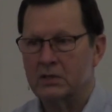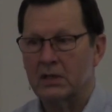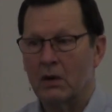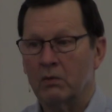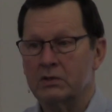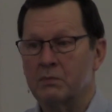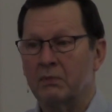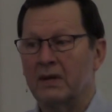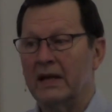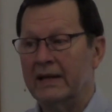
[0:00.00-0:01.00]
There was
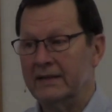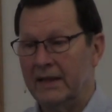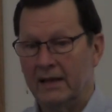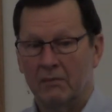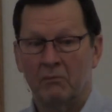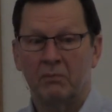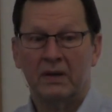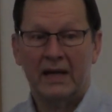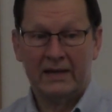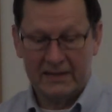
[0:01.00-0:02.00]
plenty,
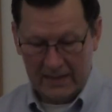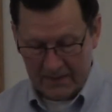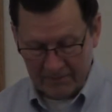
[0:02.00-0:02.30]
plenty.